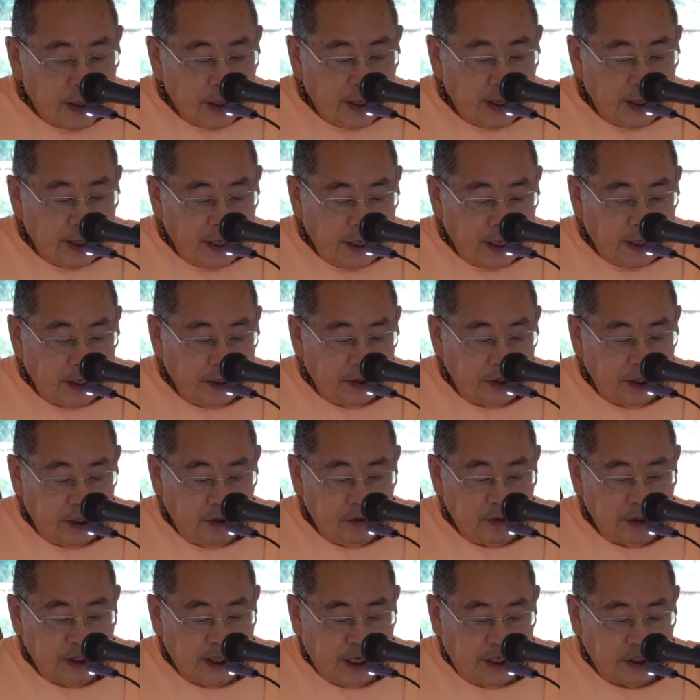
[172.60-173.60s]
And
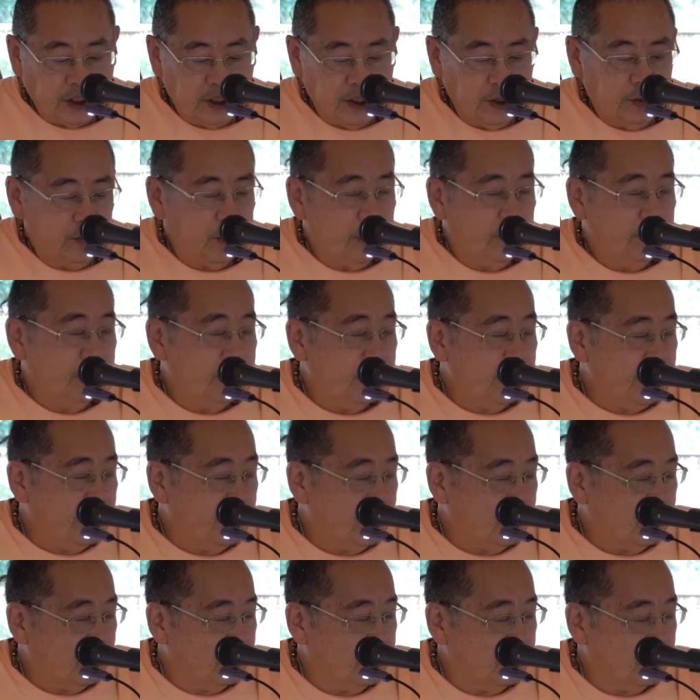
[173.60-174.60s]
it was actually
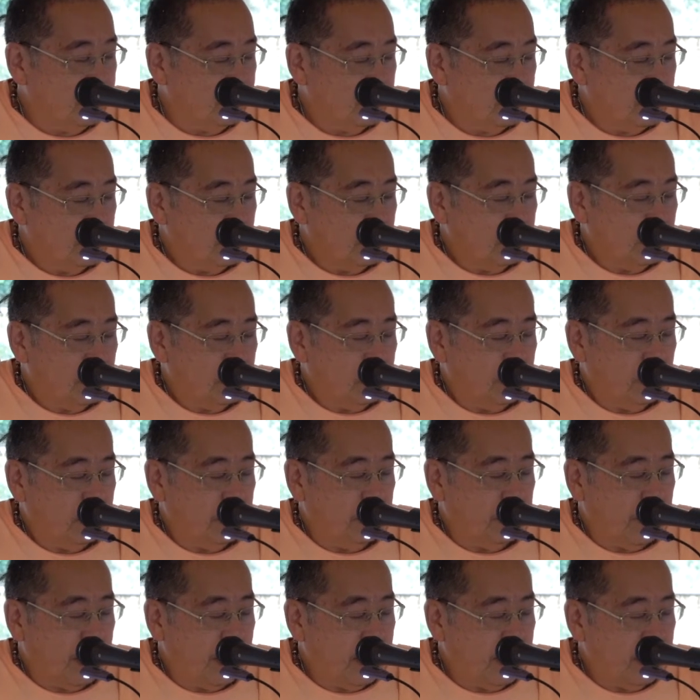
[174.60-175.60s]
revealed
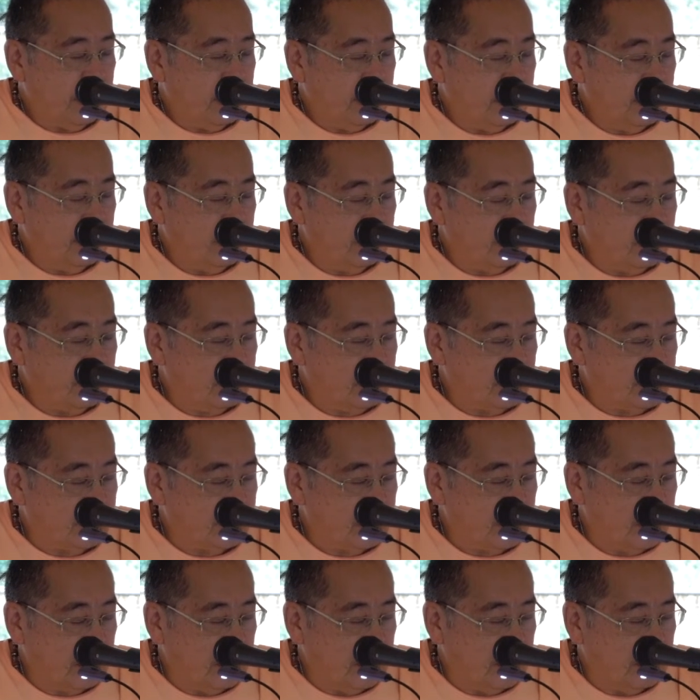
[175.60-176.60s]
by
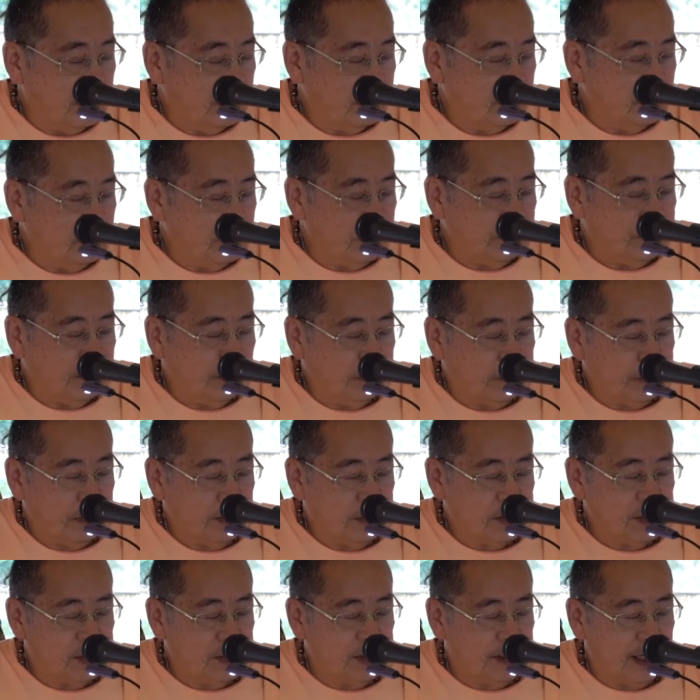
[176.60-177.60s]
Krishna to different
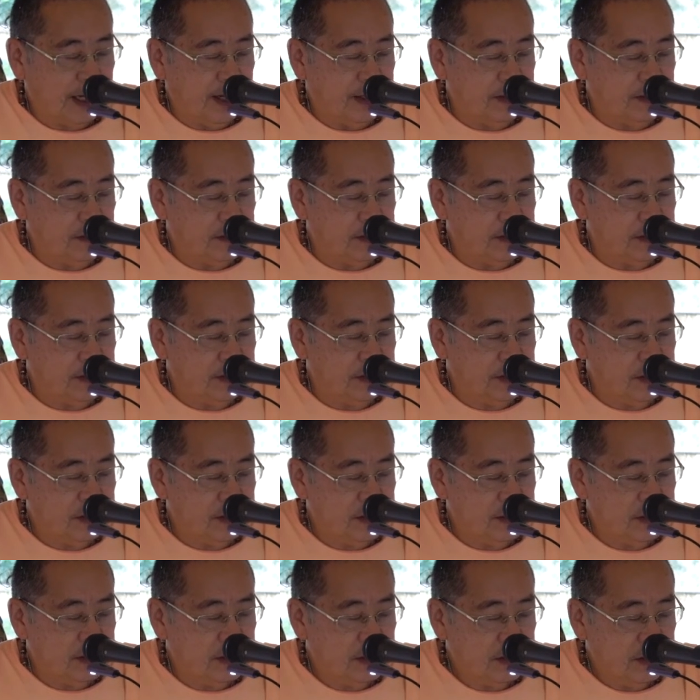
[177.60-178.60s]
personalities,
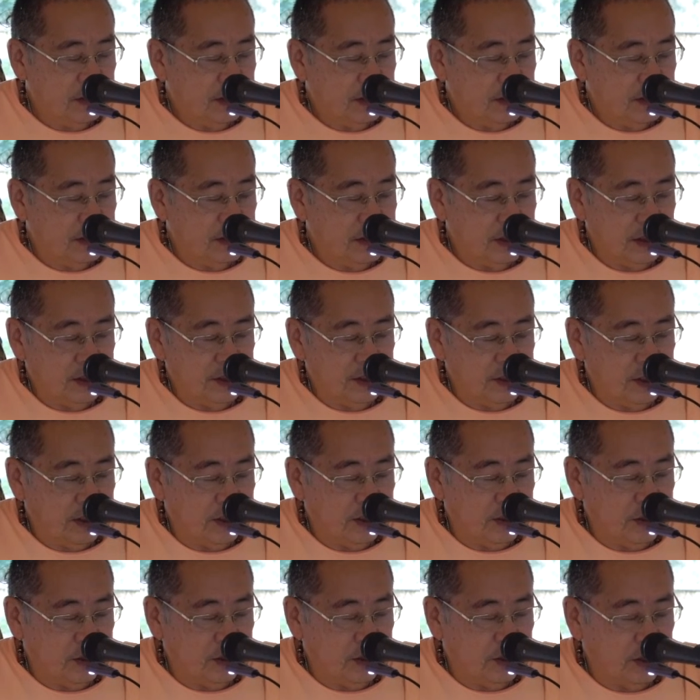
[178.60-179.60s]
such
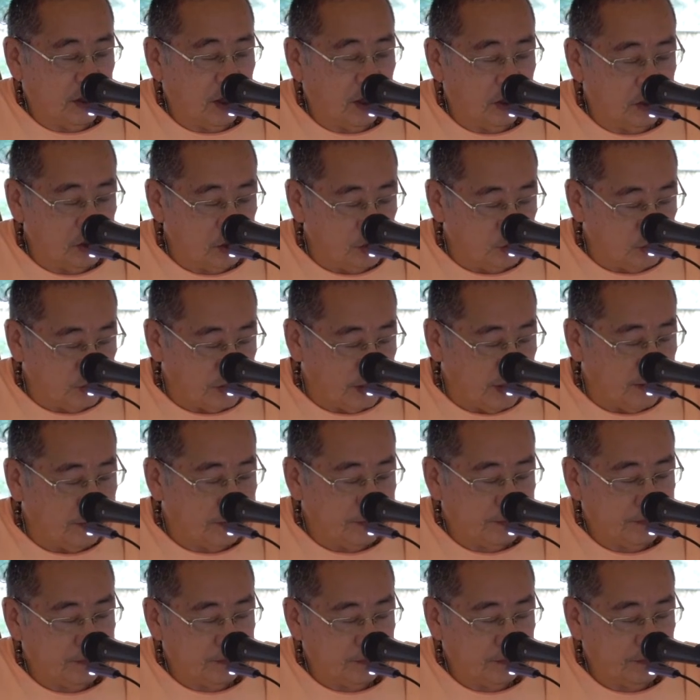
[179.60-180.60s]
as
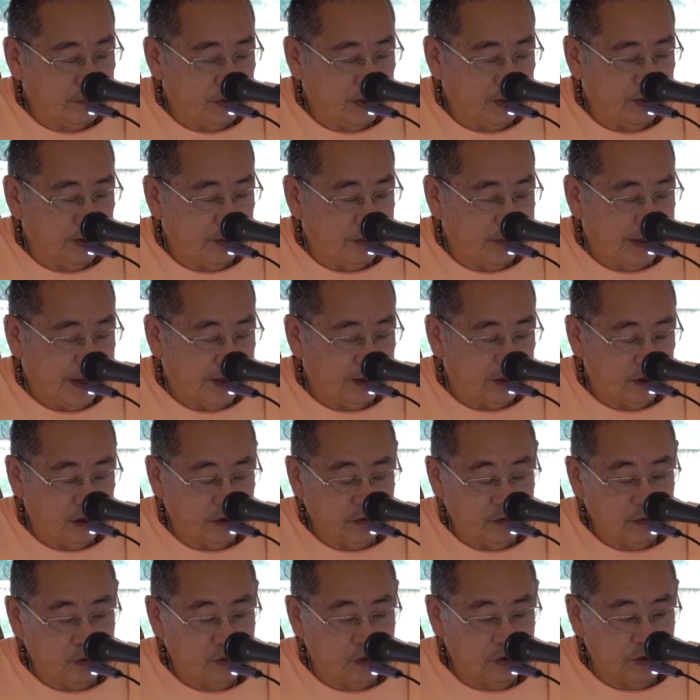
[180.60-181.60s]
Arjuna on the Battle
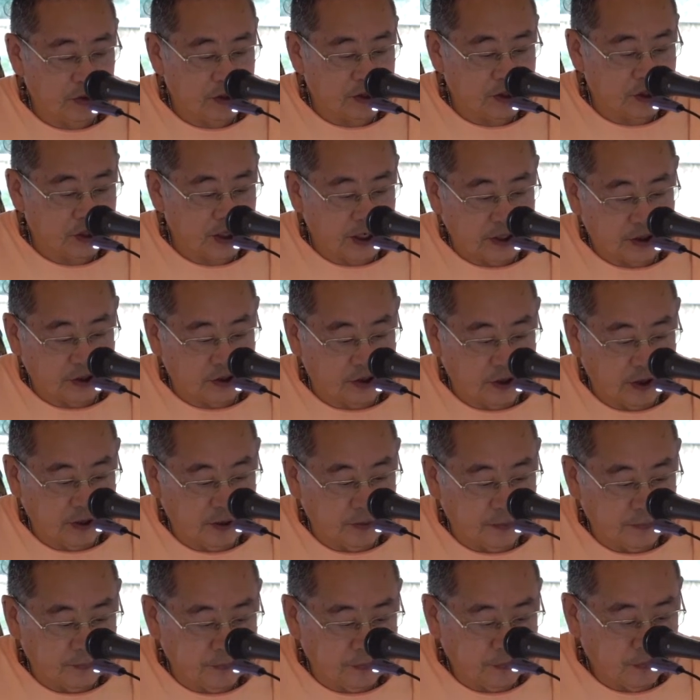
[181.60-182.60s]
of
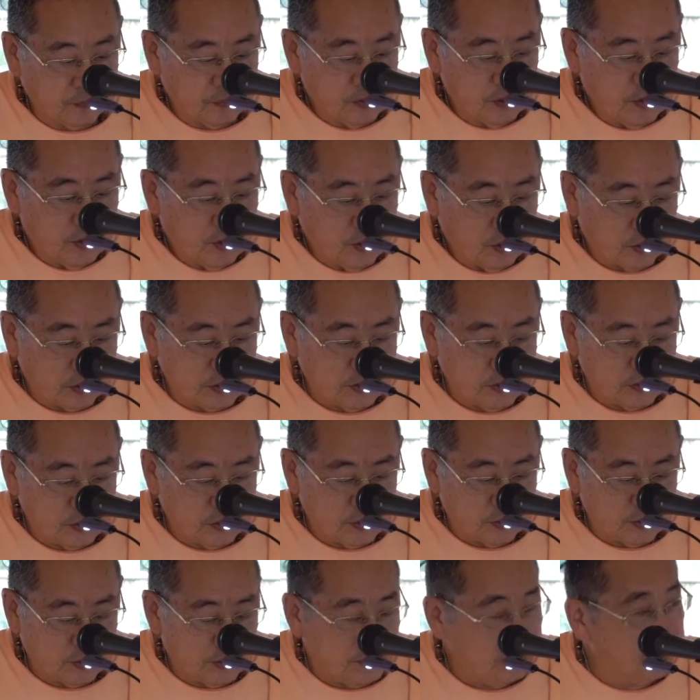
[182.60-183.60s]
Kurukshetra, or to
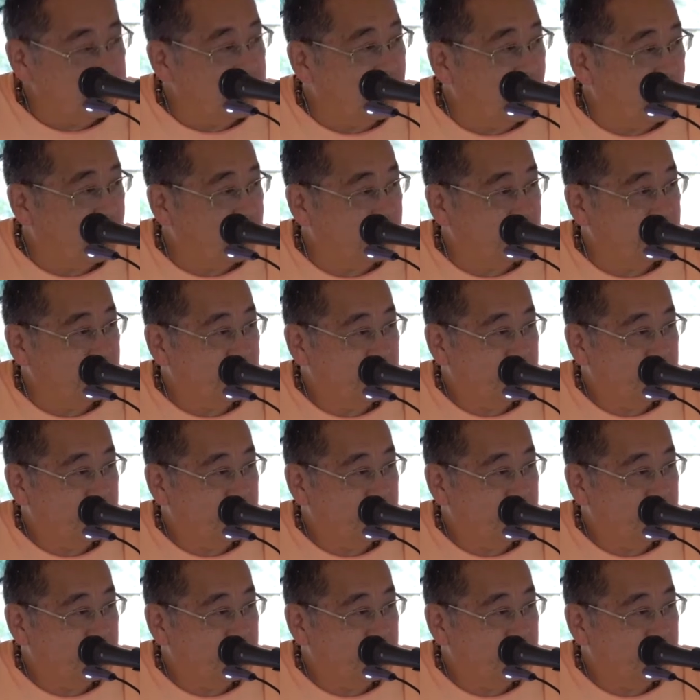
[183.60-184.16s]
Duryodhan